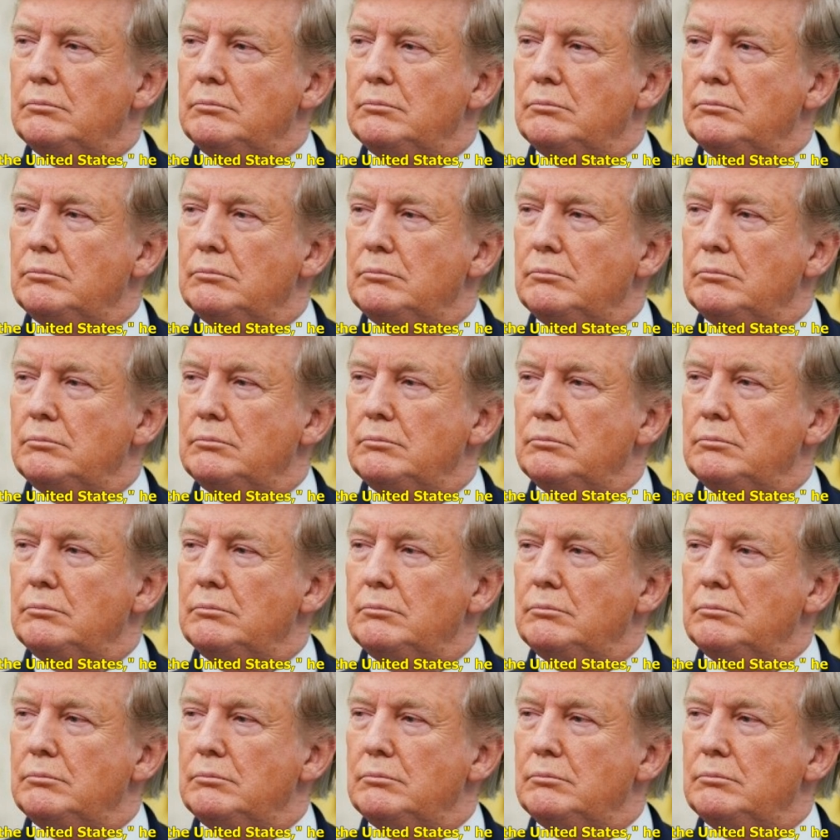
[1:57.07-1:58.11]

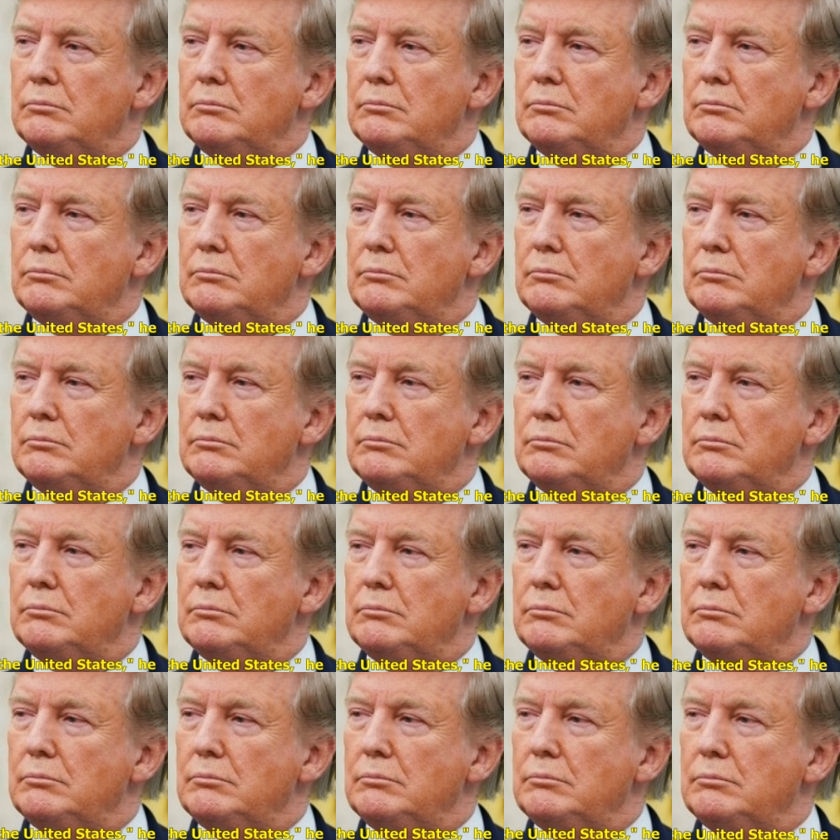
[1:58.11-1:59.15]

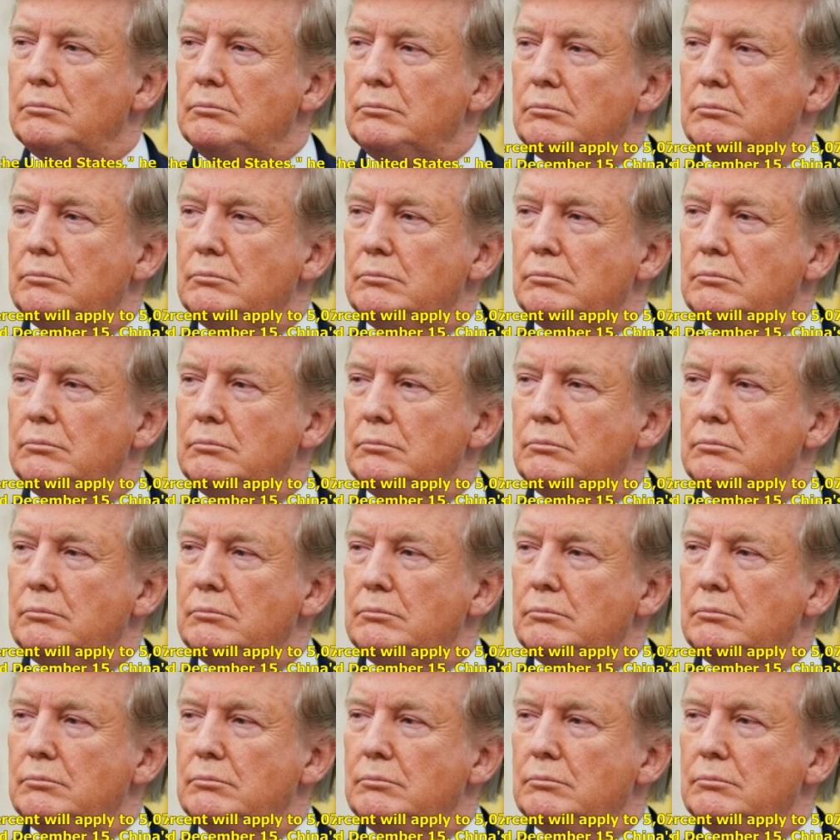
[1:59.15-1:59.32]
(no one is talking)